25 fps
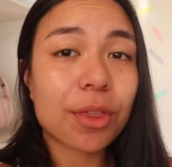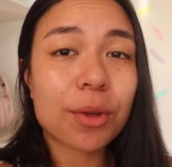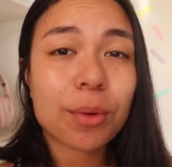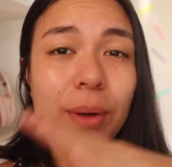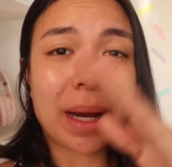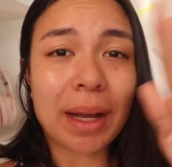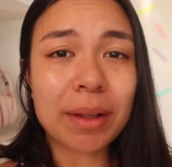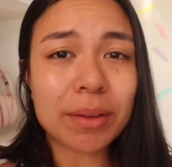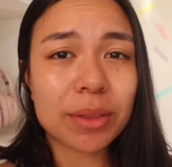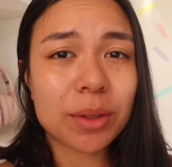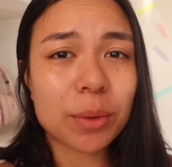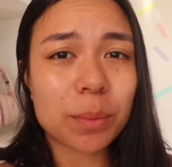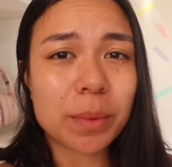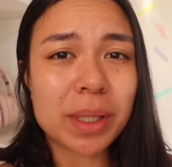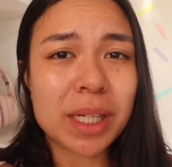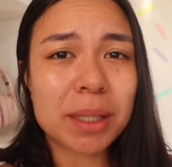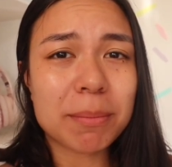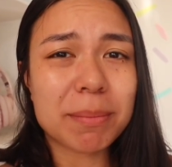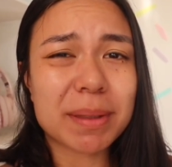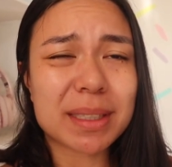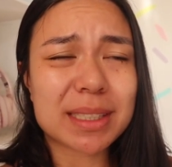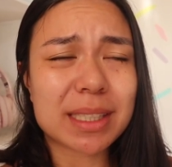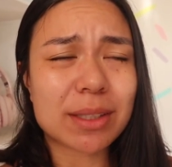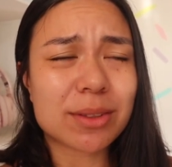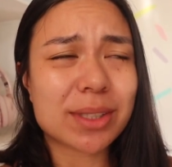Throughout the week,
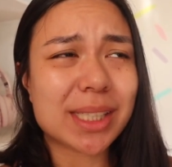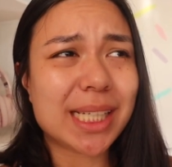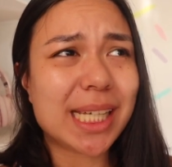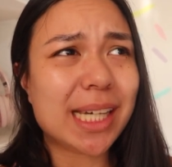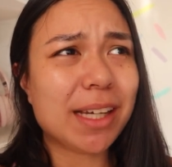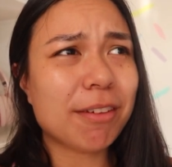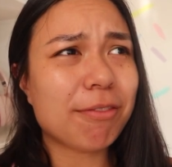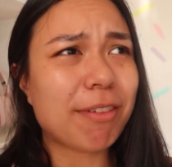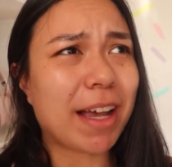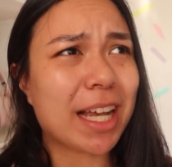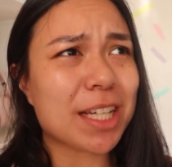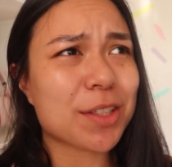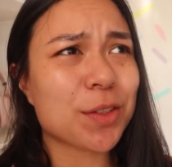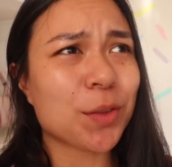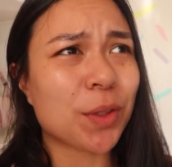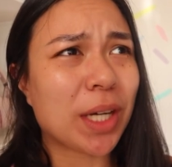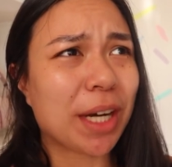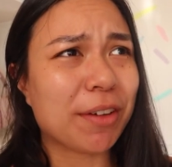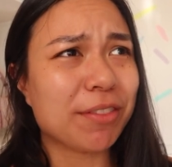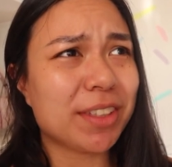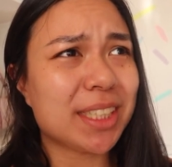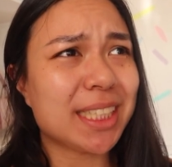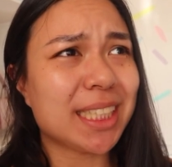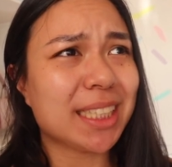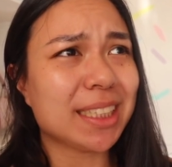because I was eating fast food
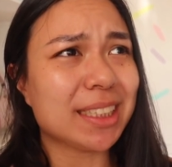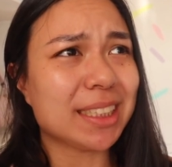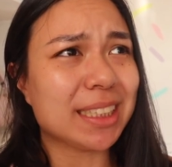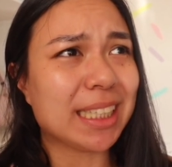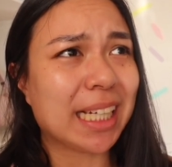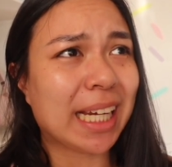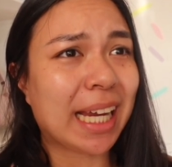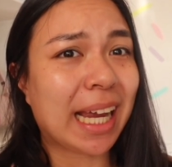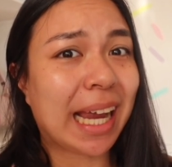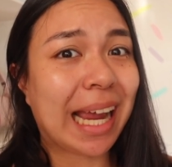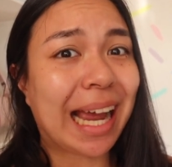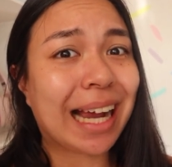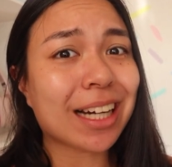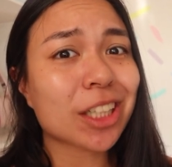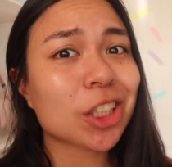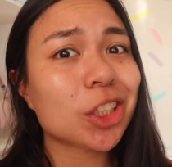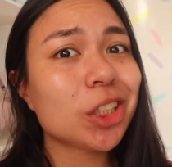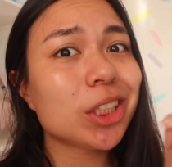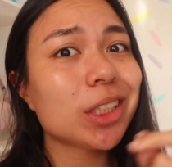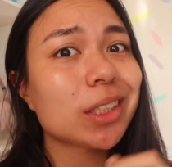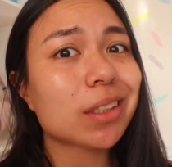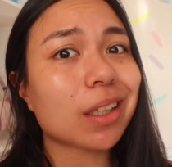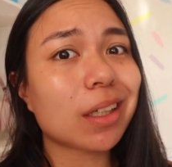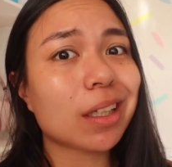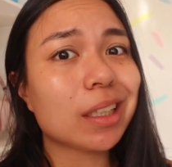every single day, I actually
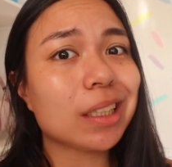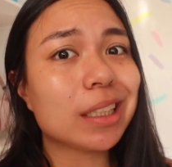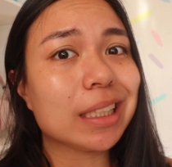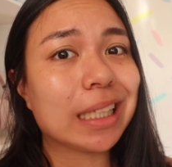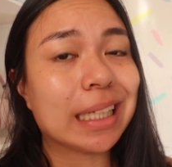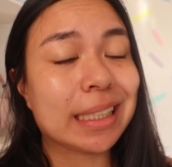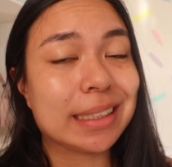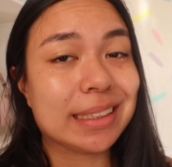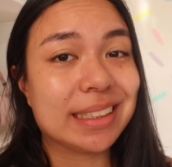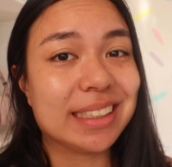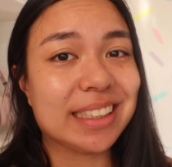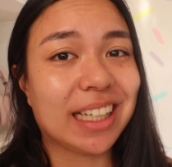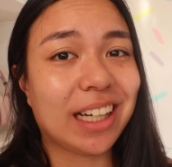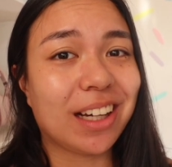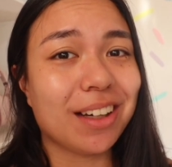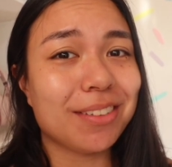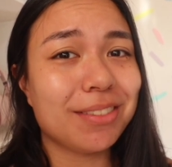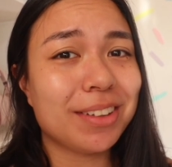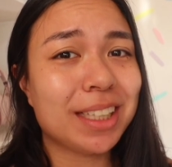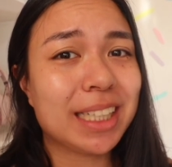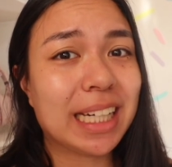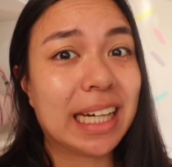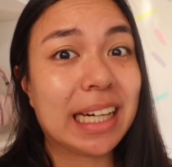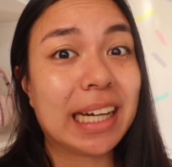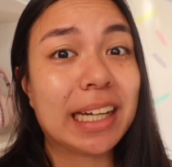started to get sick of
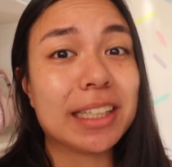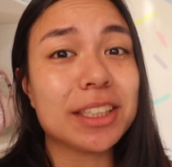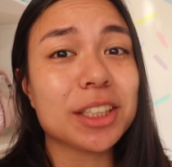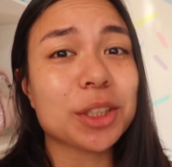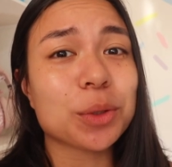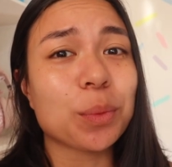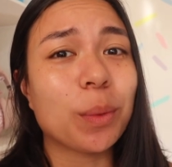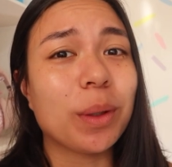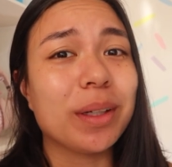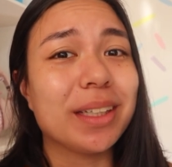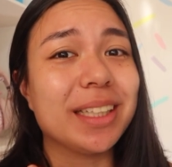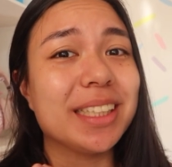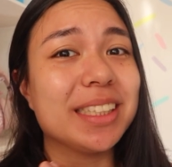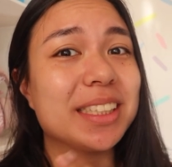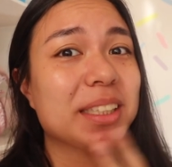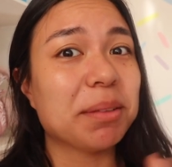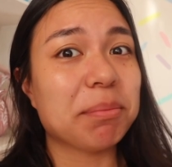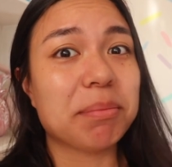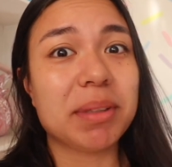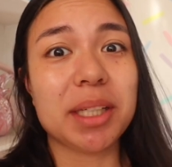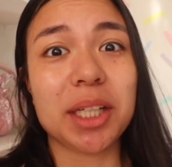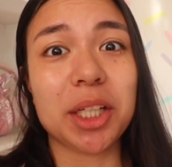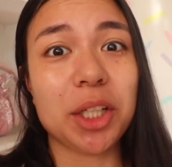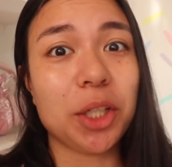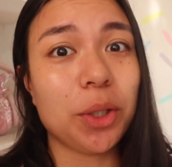it and I just wanted
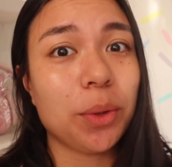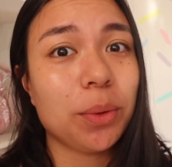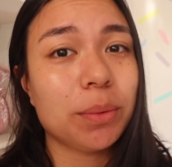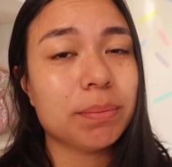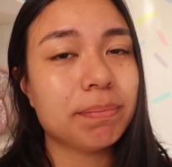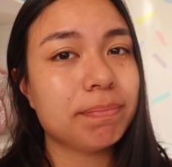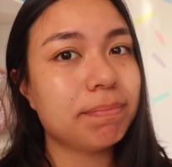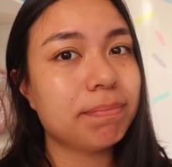something new.